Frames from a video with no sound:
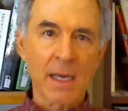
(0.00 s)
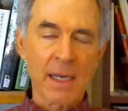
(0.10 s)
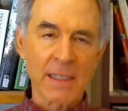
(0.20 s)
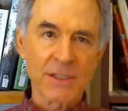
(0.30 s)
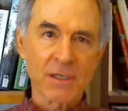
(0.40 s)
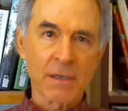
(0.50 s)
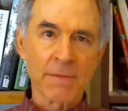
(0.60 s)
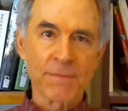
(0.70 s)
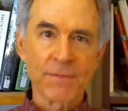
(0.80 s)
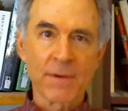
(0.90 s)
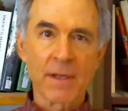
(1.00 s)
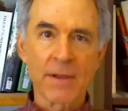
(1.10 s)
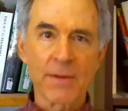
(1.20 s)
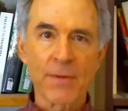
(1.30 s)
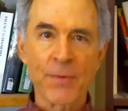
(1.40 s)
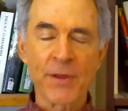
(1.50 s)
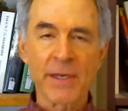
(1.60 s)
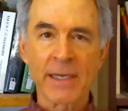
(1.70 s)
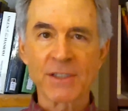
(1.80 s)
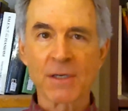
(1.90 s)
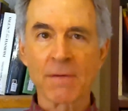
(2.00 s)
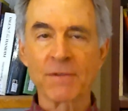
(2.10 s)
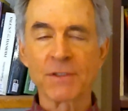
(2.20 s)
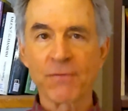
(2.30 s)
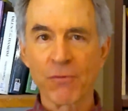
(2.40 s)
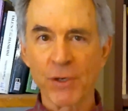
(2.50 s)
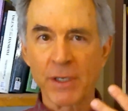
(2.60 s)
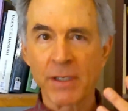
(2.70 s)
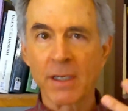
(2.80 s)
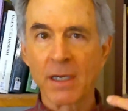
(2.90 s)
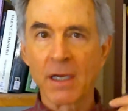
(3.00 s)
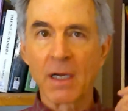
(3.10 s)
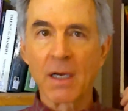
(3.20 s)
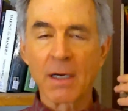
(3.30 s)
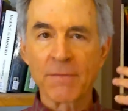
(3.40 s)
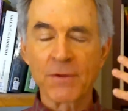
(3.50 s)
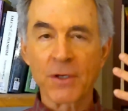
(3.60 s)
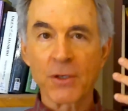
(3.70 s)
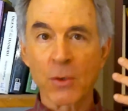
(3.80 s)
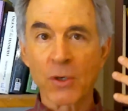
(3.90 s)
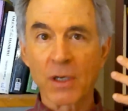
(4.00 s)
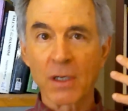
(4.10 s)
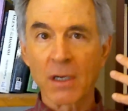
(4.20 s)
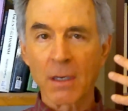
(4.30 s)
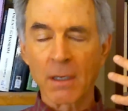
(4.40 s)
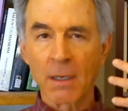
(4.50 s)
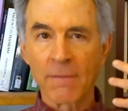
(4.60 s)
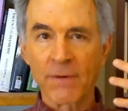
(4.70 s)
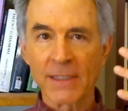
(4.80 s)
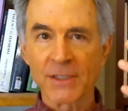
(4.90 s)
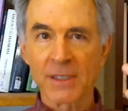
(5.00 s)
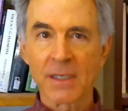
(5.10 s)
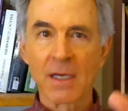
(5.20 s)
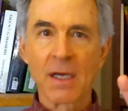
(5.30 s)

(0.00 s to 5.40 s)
Esau, then Esau is free of the yoke of Isaac.